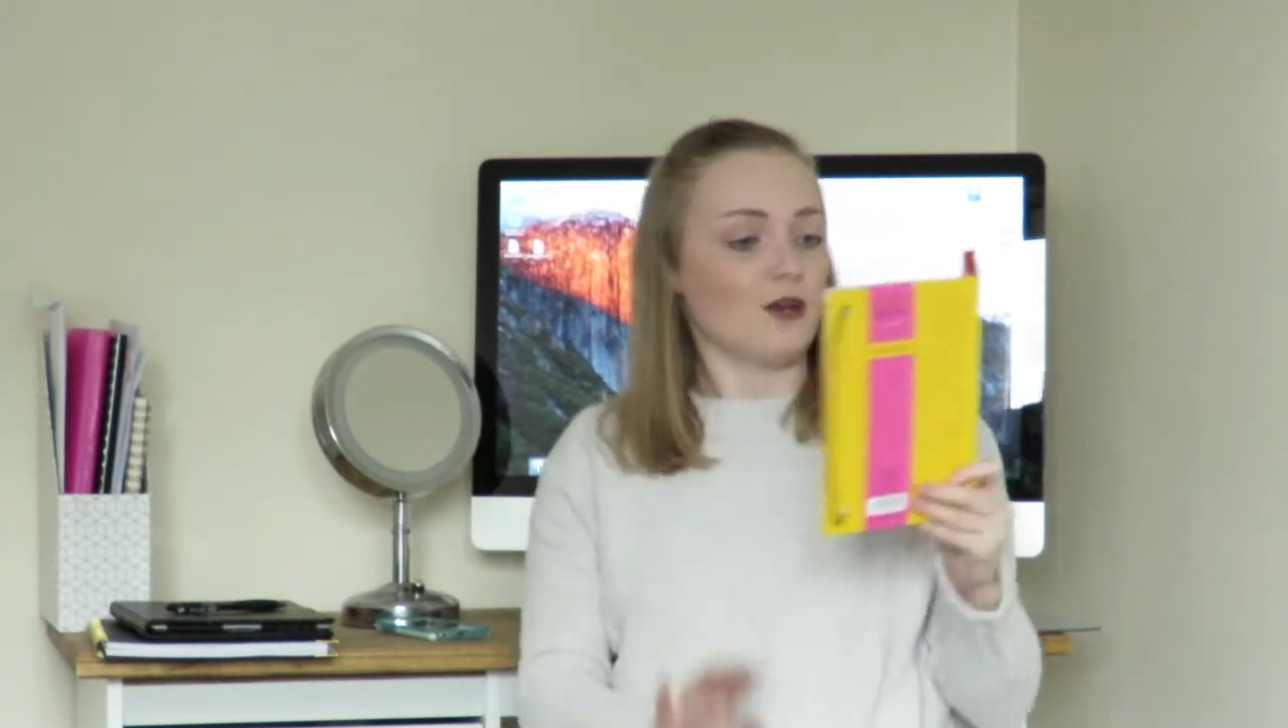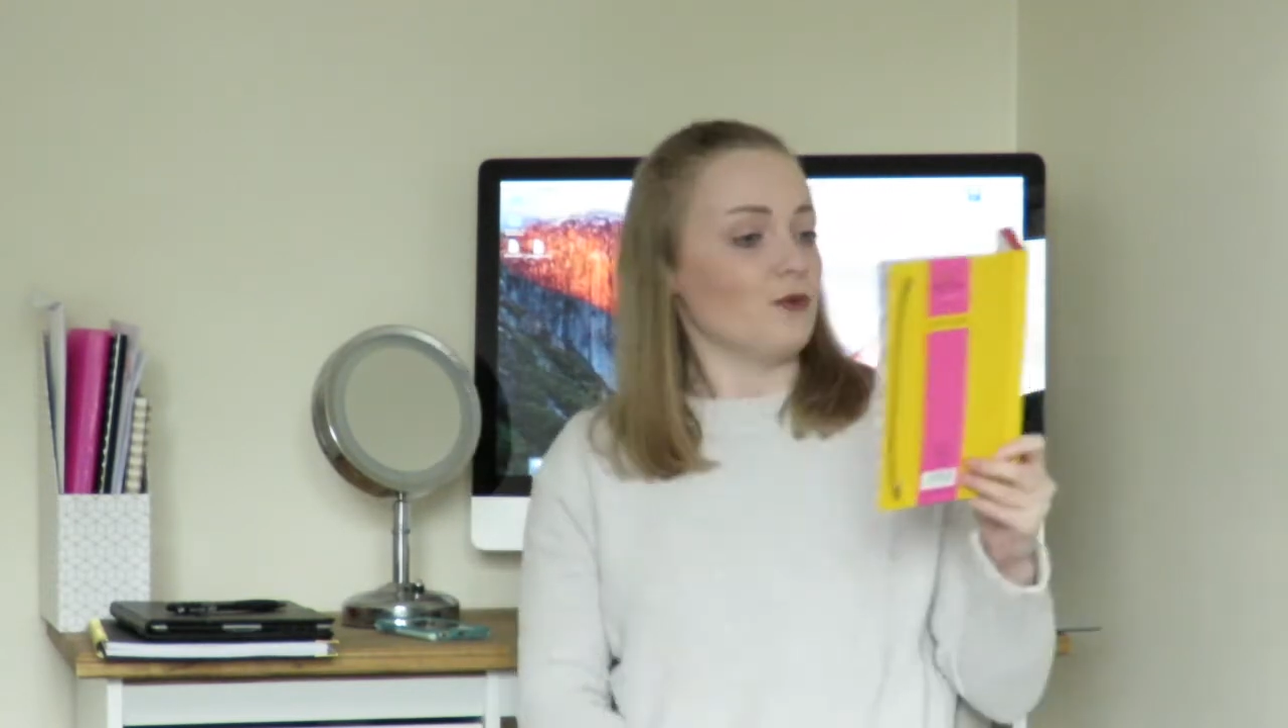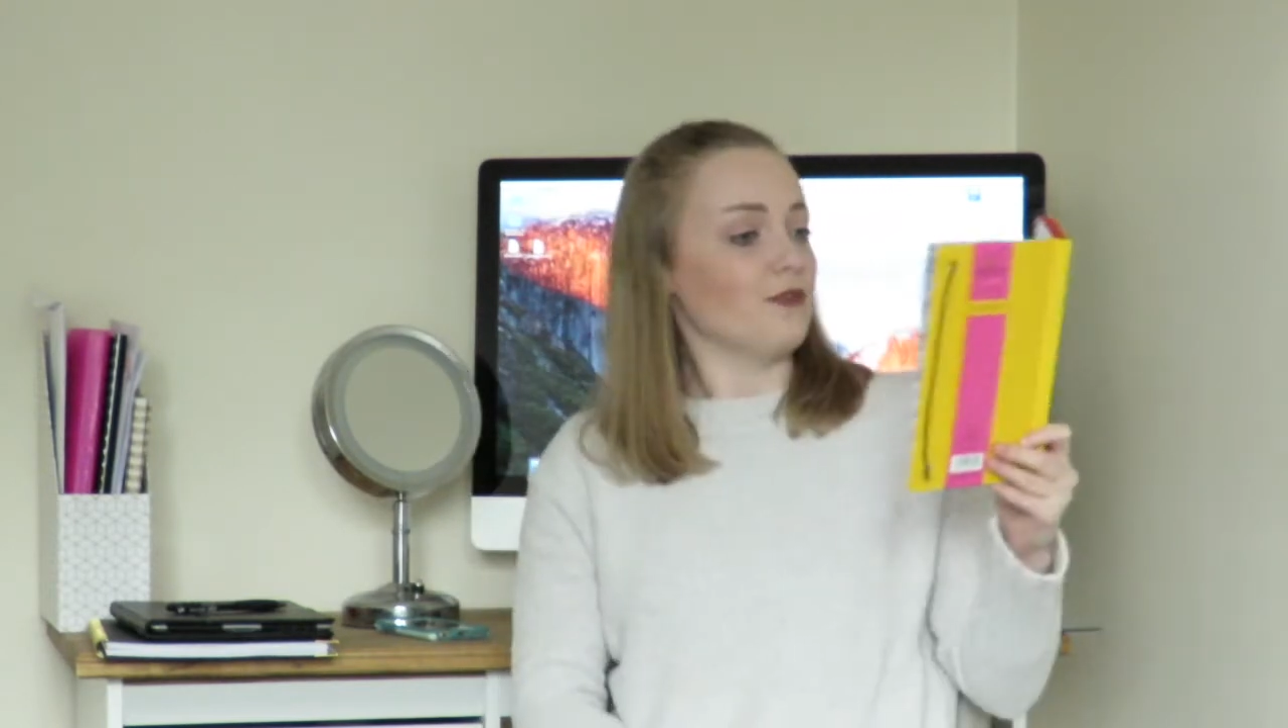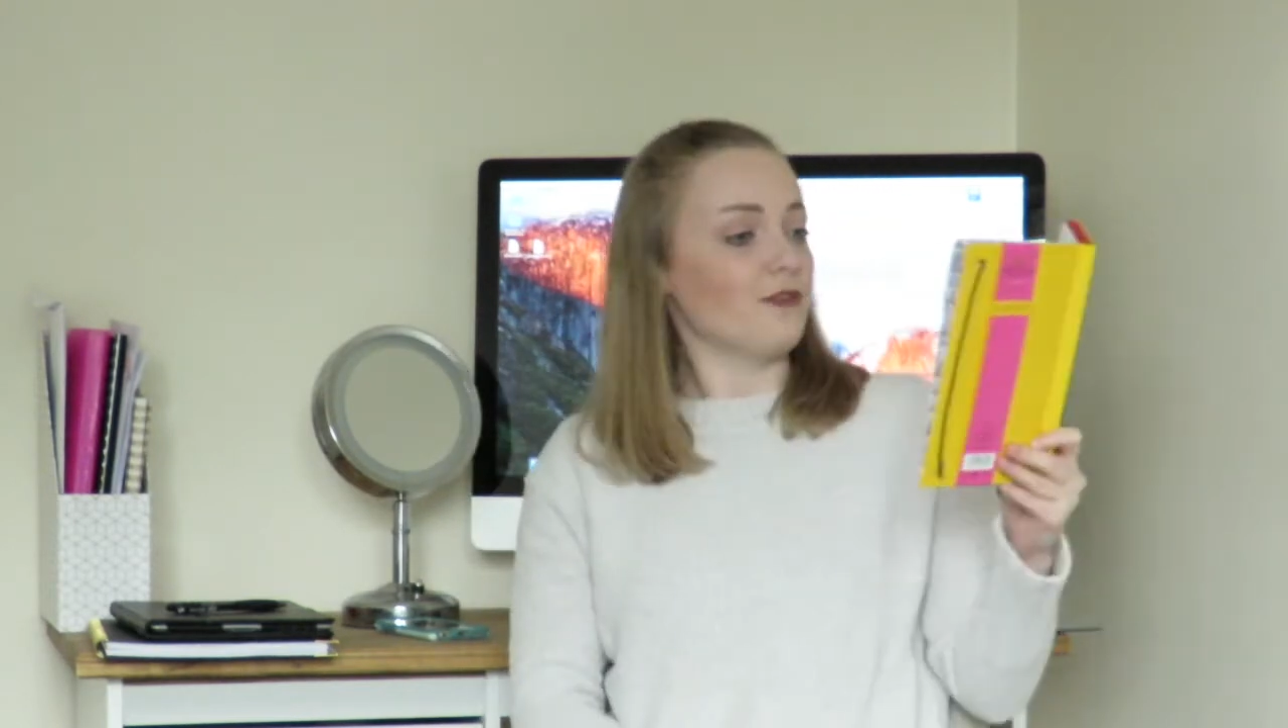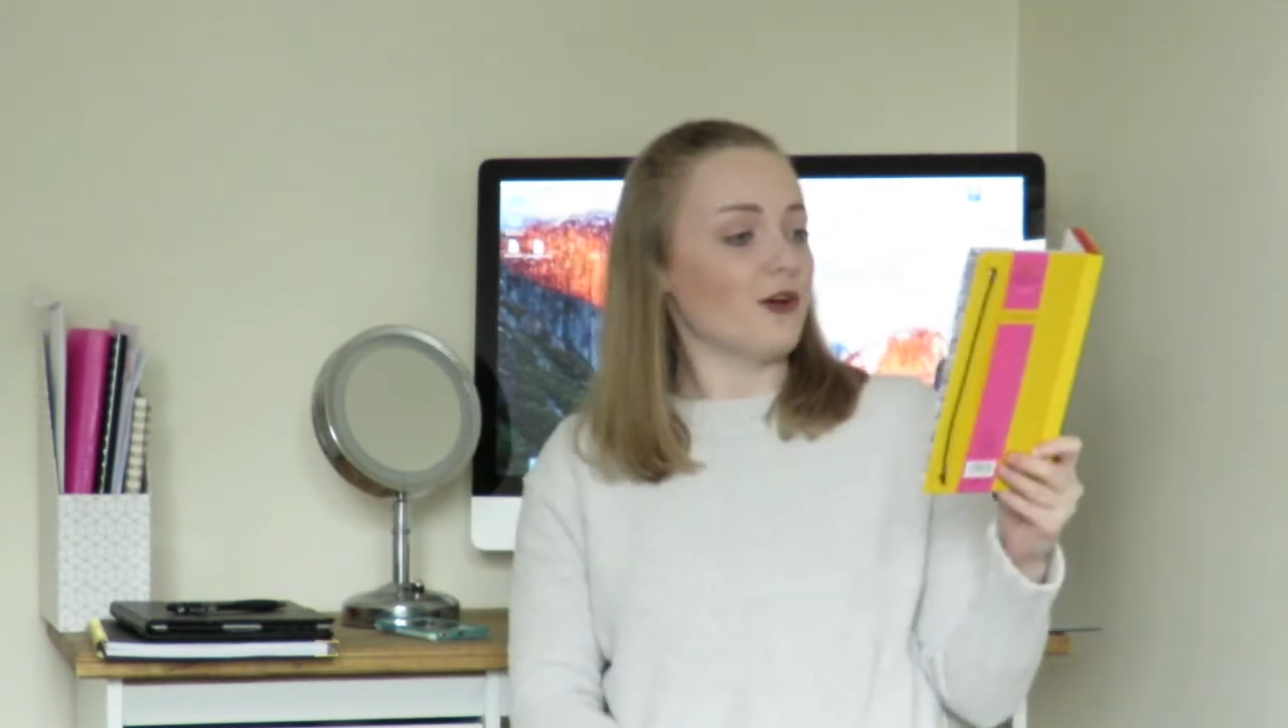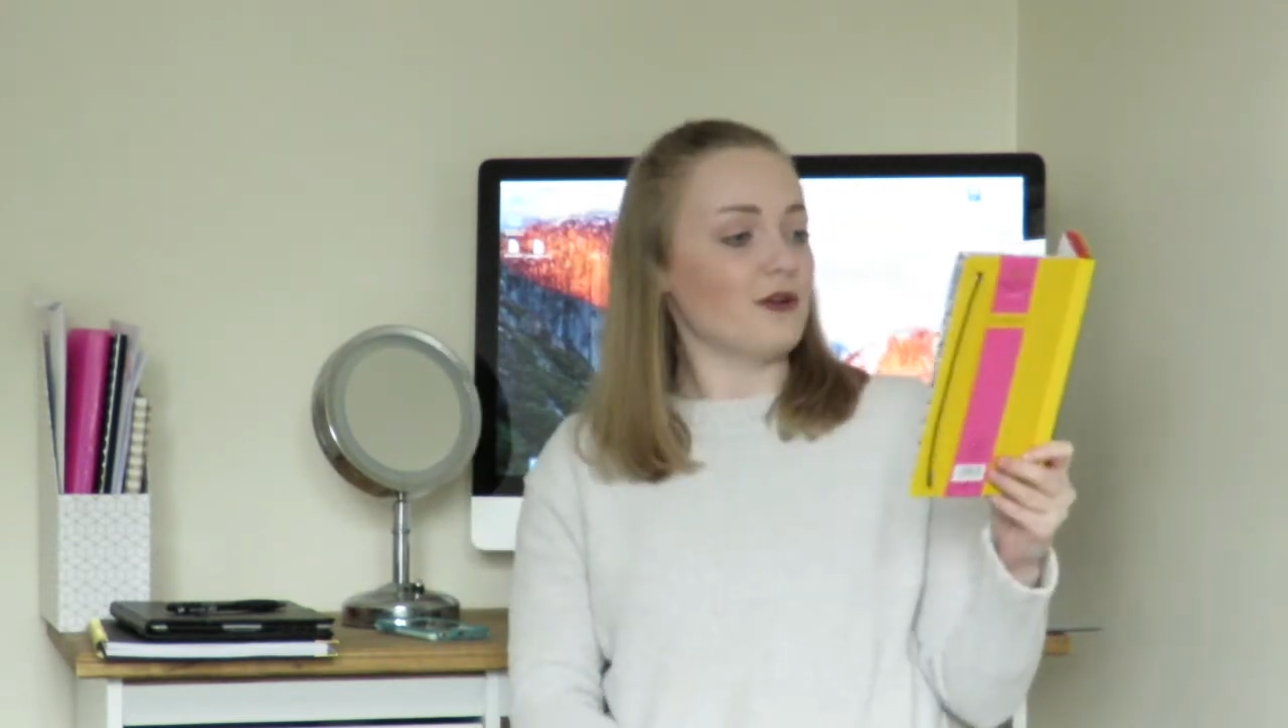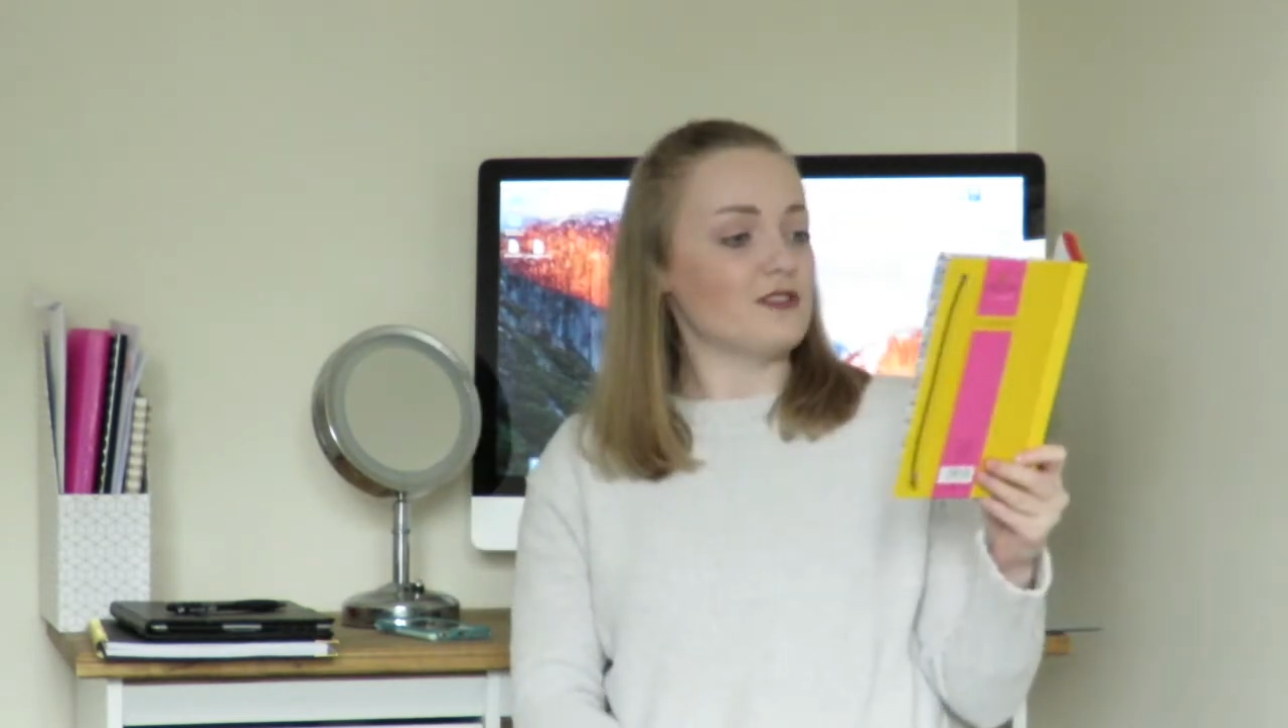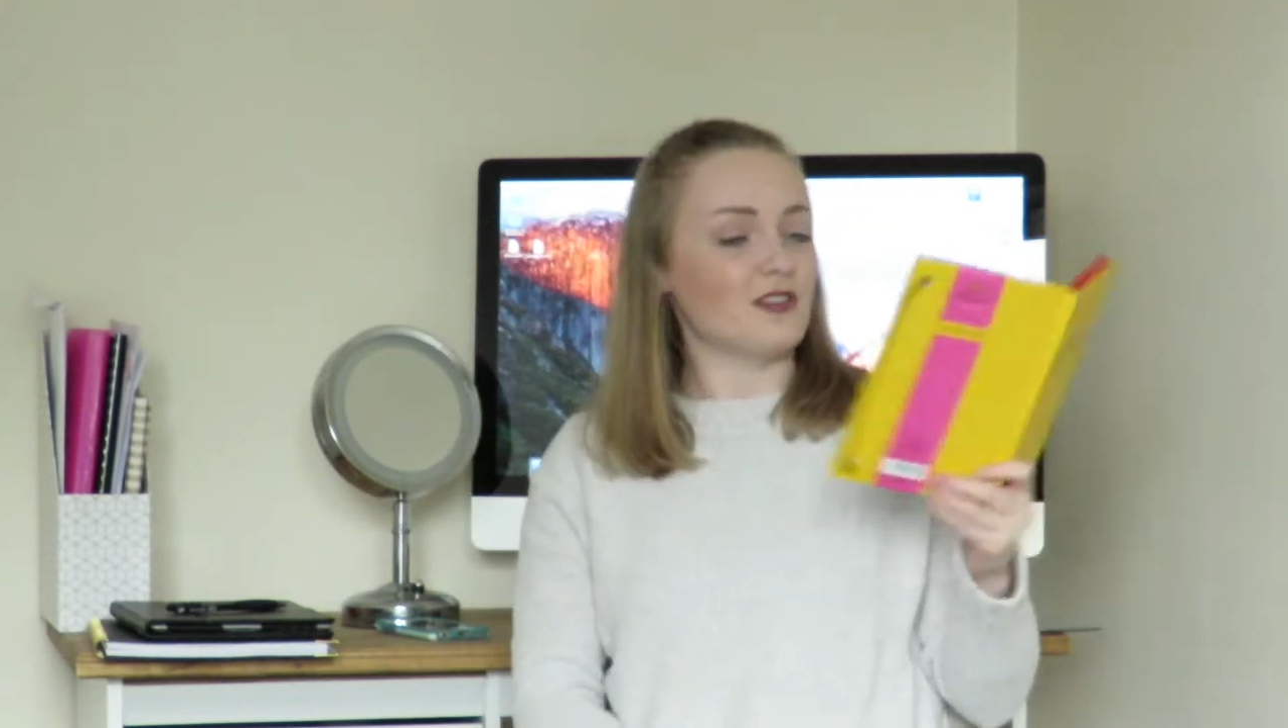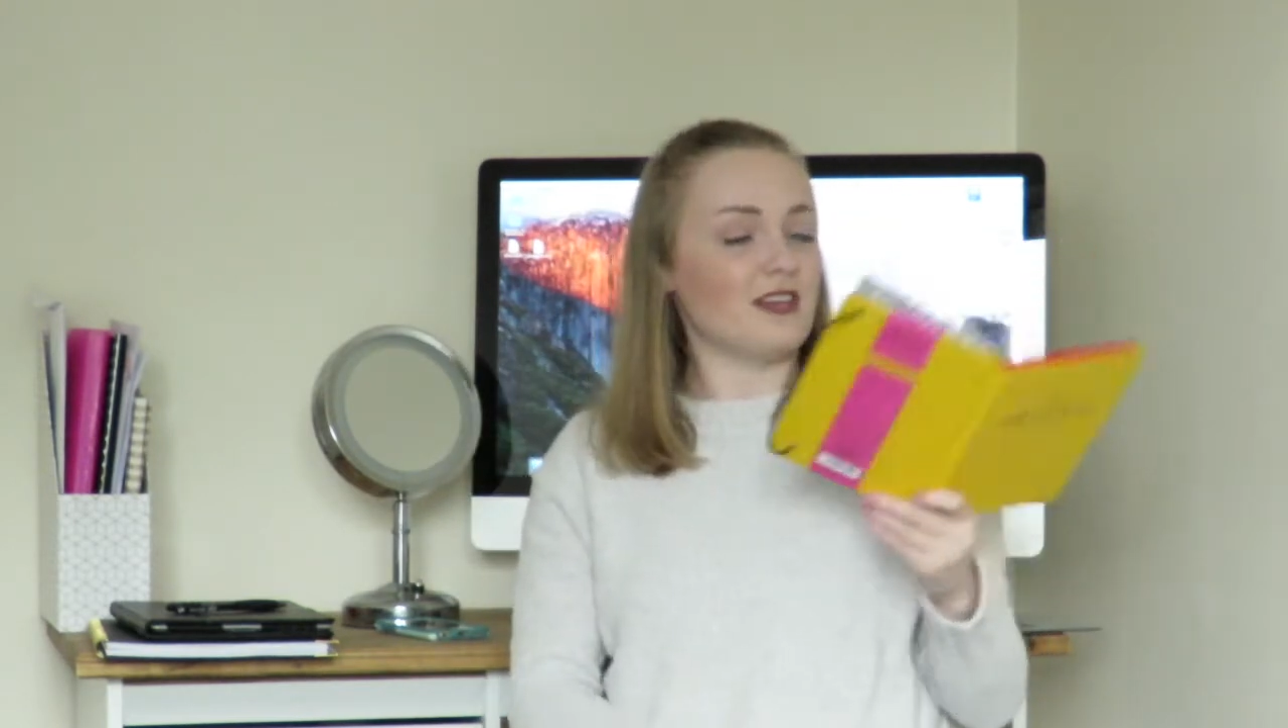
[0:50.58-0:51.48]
referring to